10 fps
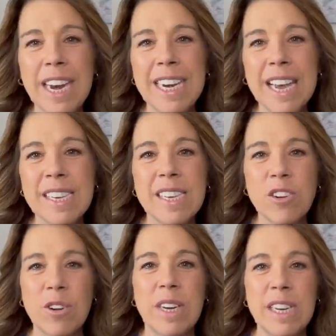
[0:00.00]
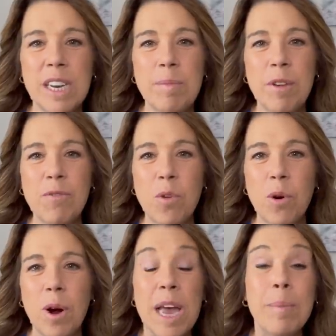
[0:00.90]
I necessarily did
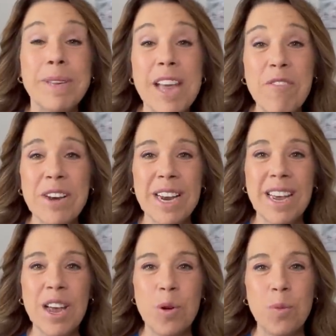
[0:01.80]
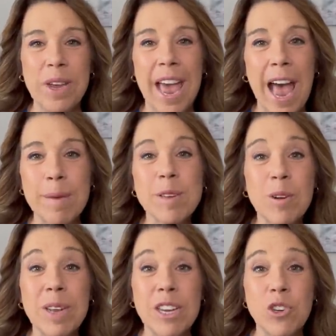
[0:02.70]
before, but definitely we
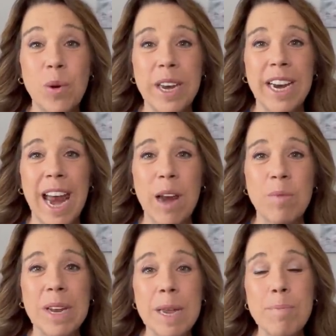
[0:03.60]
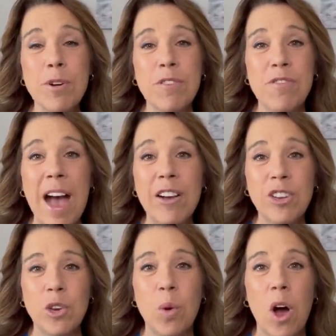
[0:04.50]
absolutely enjoyed it and really put
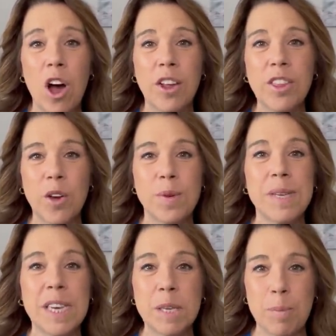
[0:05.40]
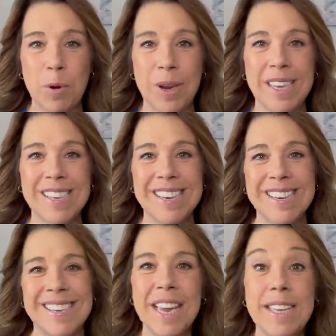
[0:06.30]
value on those
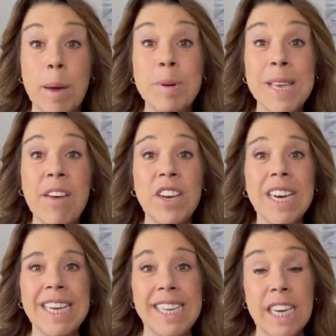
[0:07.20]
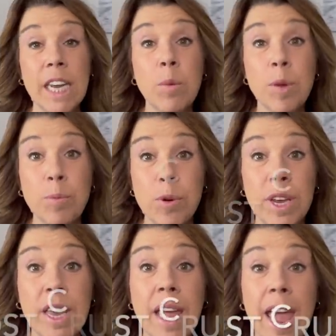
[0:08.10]
experiences. Number seven, dealing with
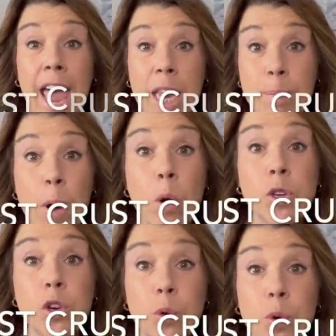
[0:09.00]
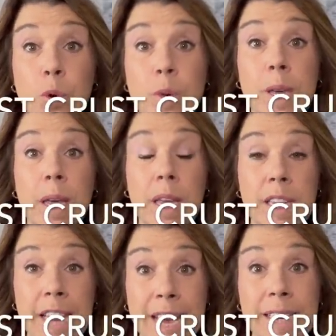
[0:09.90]
pre and post cruise
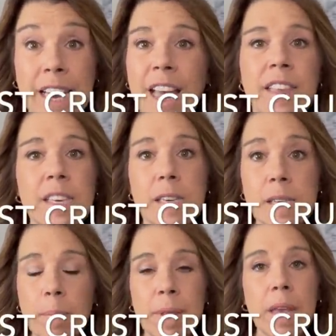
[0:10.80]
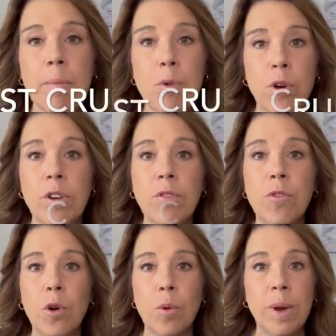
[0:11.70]
testing. And this is something important
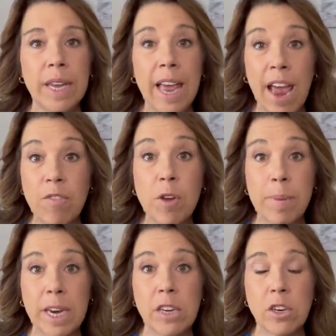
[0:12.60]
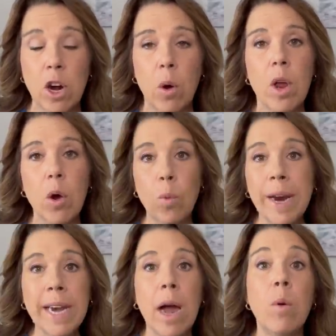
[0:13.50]
for really everybody to know.
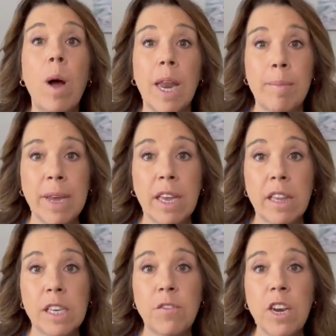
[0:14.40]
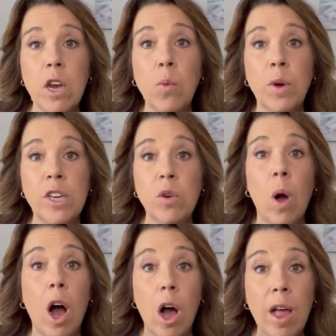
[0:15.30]
Right now, while I'm making this video, we do
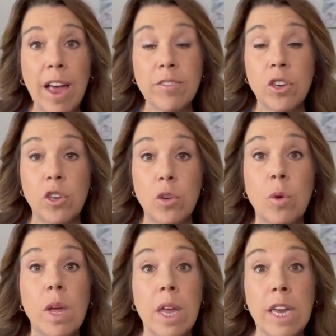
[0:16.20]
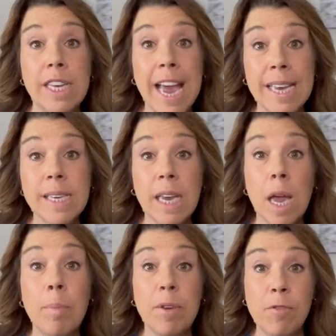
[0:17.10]
all have to do testing
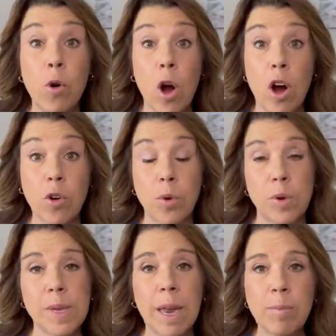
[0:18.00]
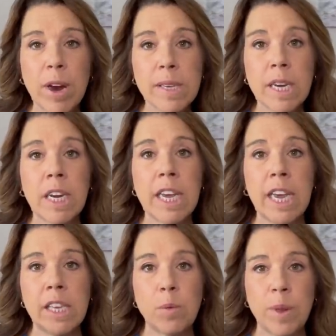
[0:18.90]
before our cruise. And
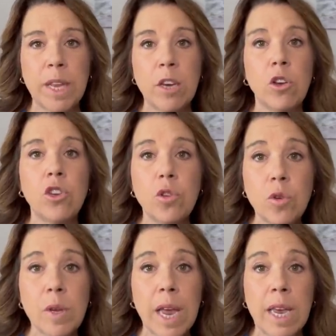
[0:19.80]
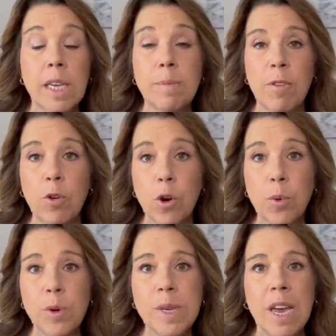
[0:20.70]
presently, it's within 2 days before a
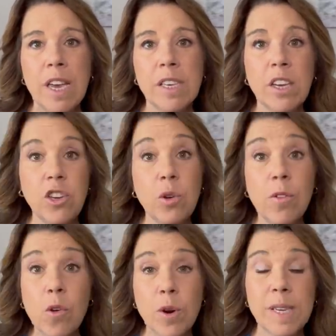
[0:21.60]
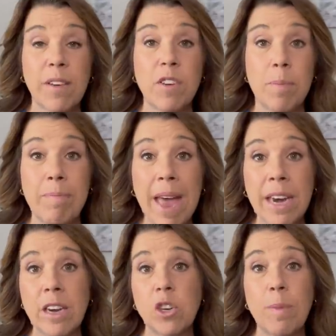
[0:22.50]
cruise. So you do, of course, have to
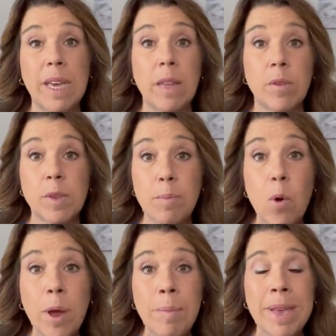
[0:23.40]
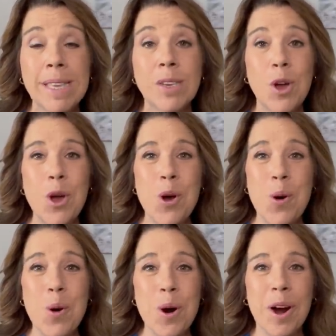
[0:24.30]
manage making those appointments
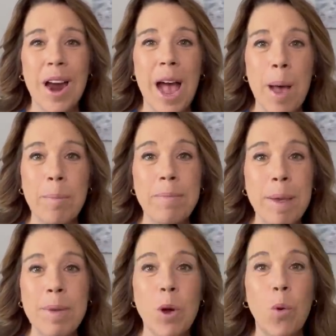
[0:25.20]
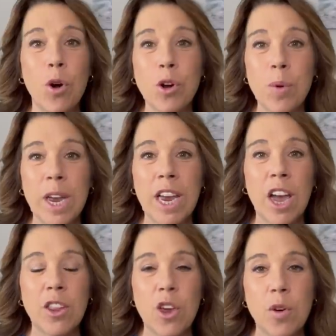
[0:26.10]
or maybe ordering
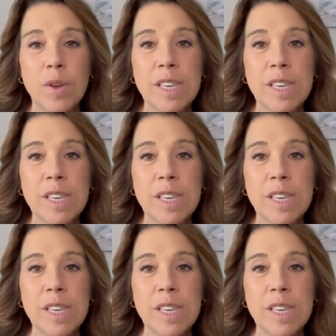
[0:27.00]
those